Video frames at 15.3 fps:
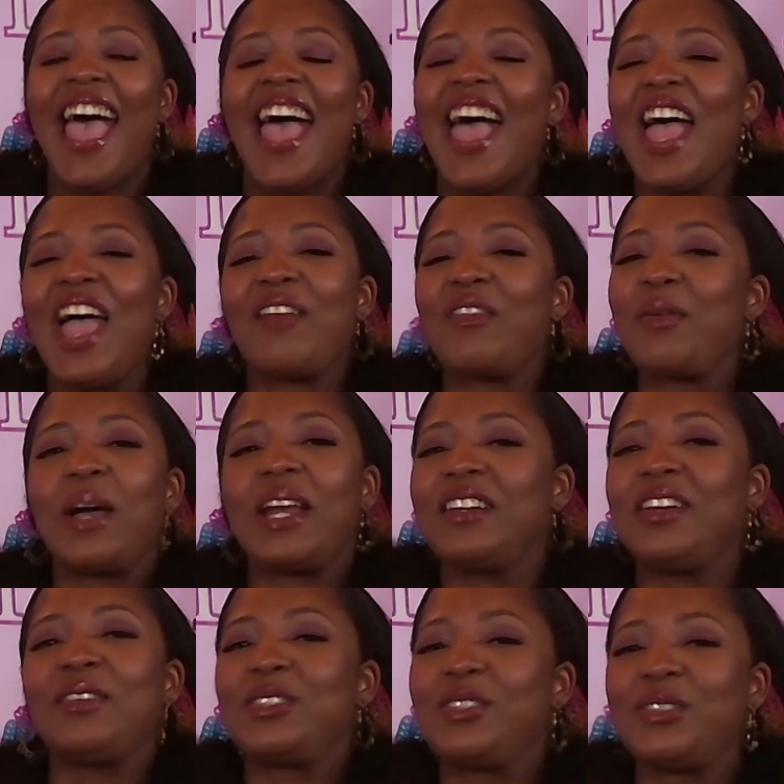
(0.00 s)
Everybody
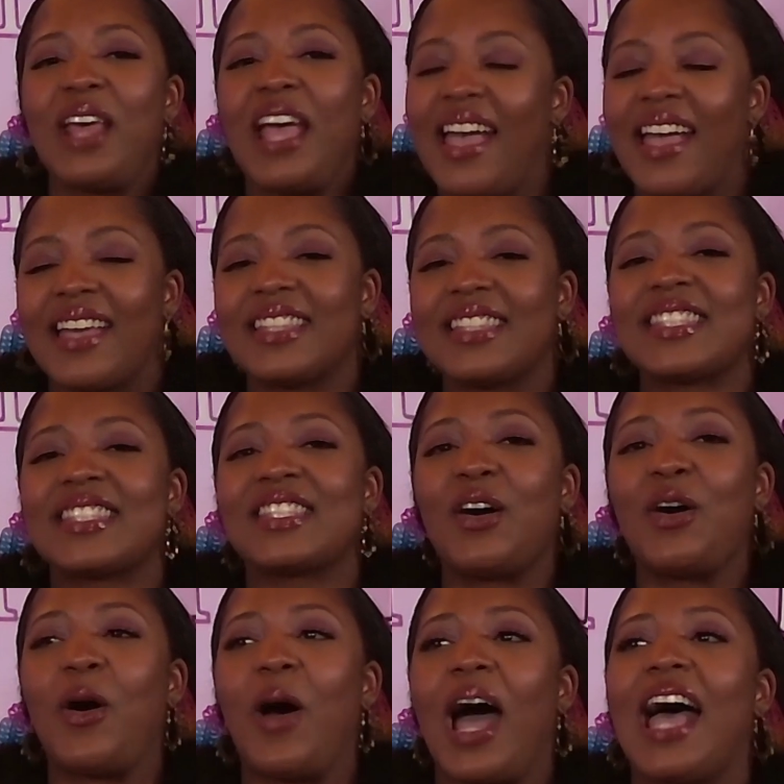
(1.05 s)
don't do that. So
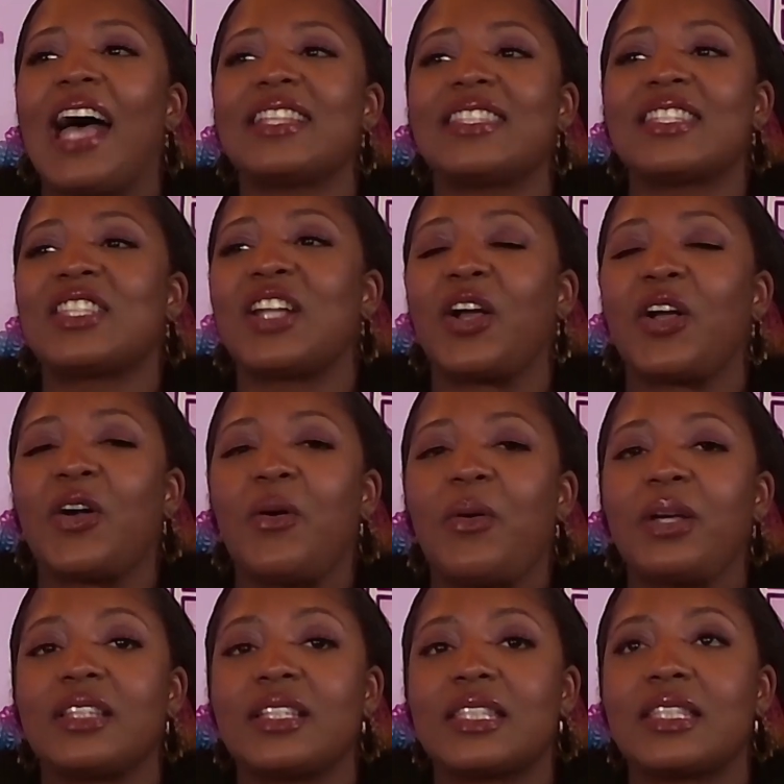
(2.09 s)
I had to start going
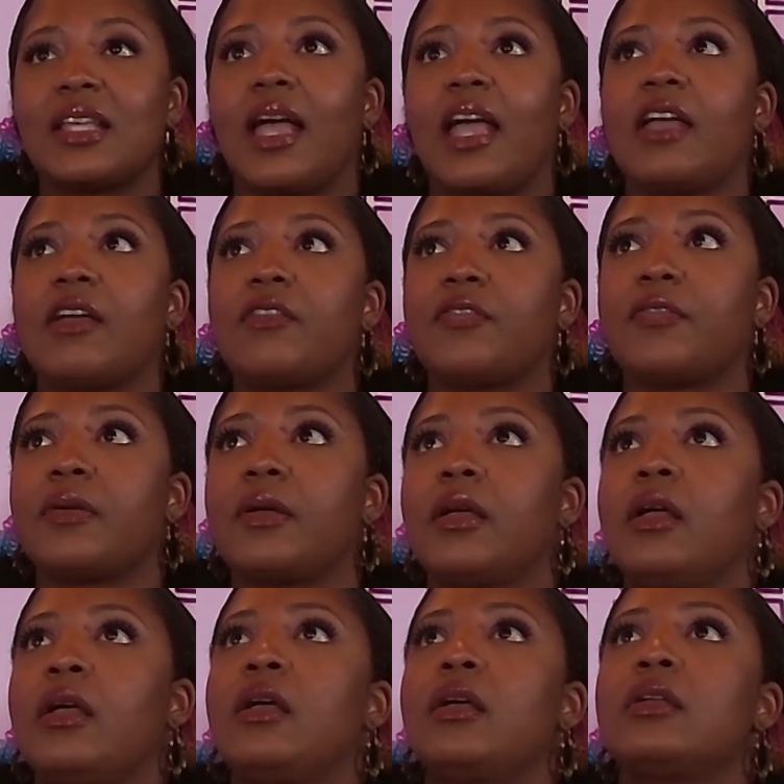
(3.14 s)
this
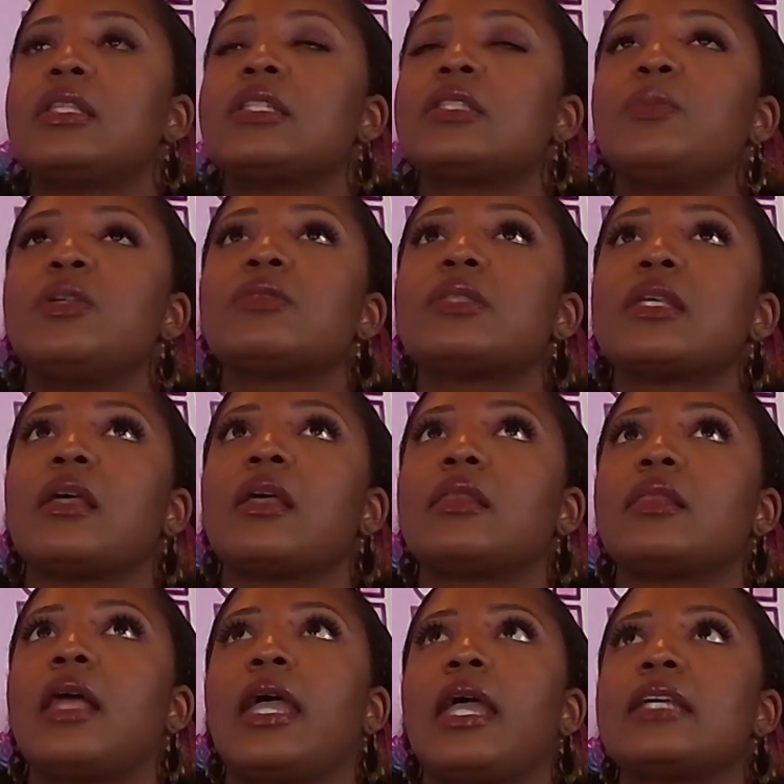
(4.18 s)
music,
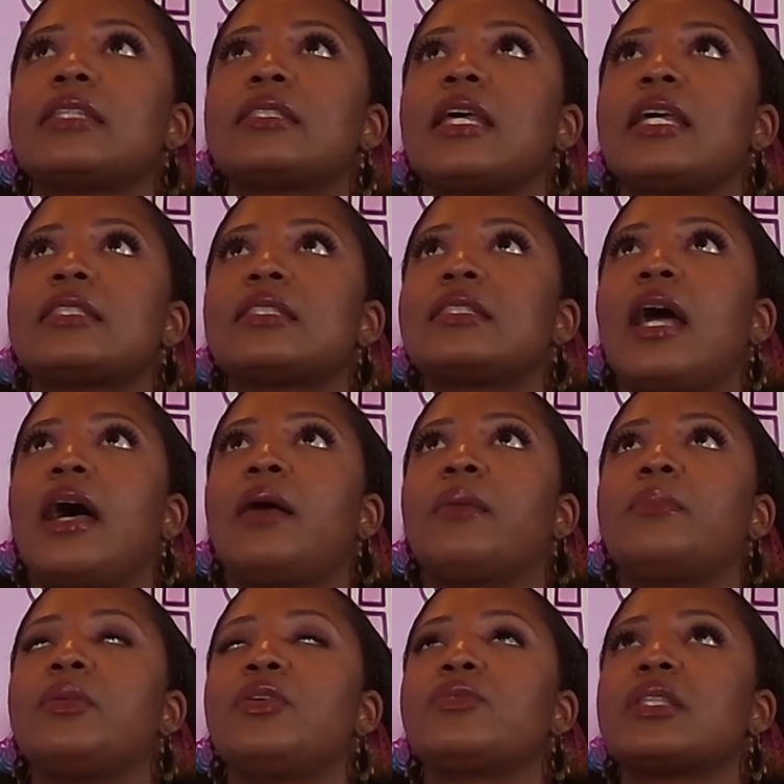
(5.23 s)
like it's not
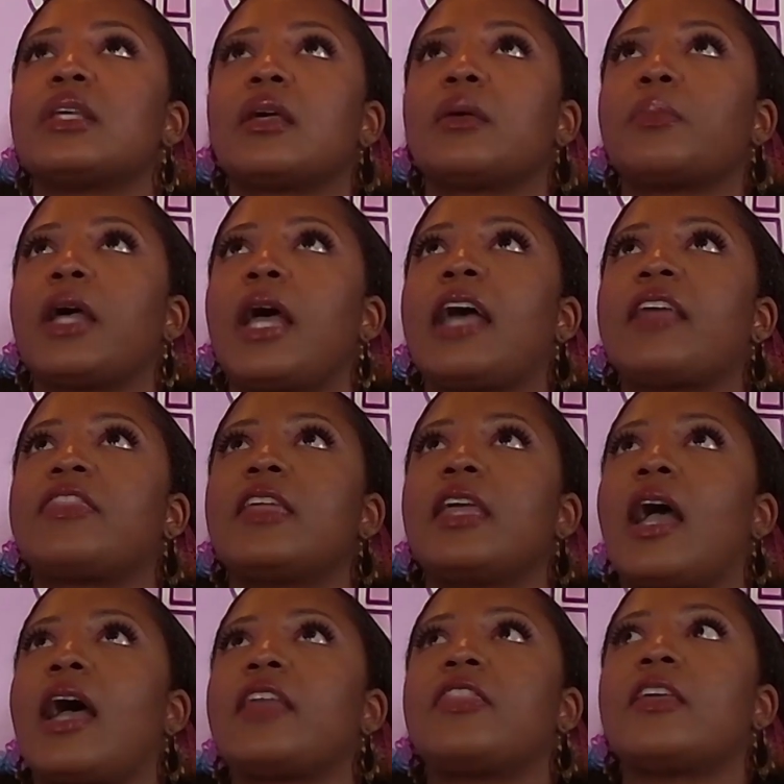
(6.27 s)
music, but I
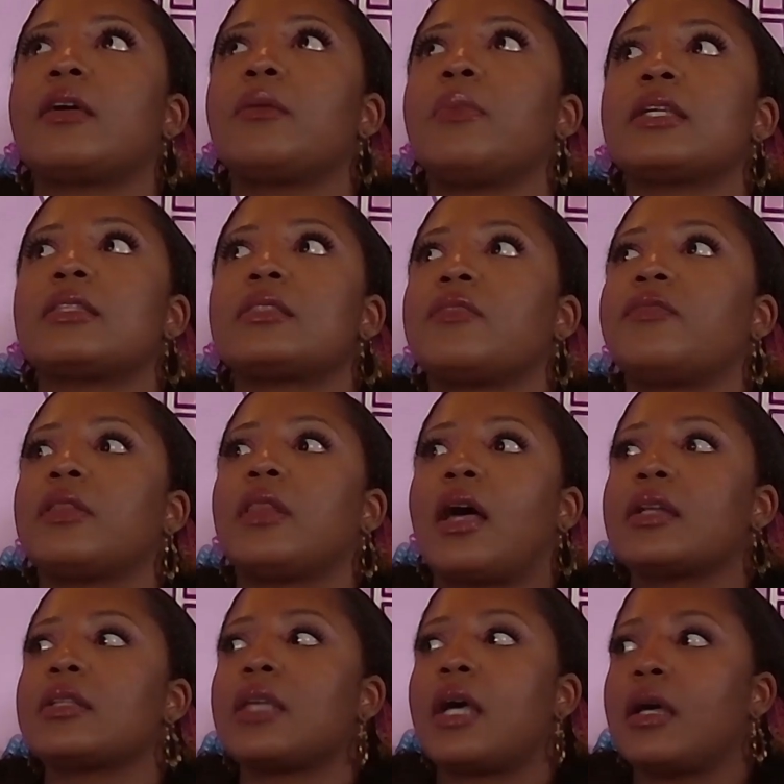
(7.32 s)
think of myself a lot of
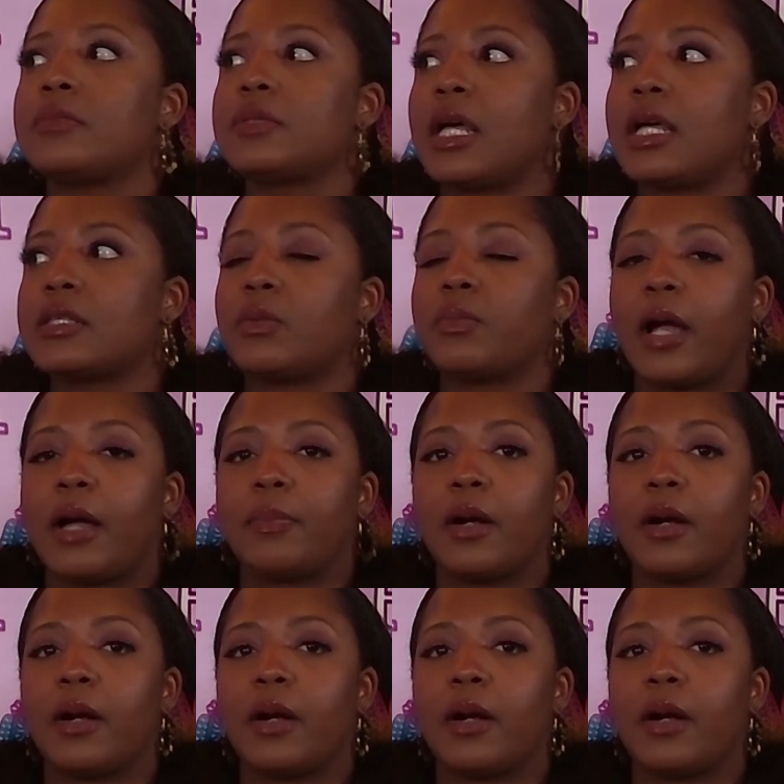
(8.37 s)
times as a rapper.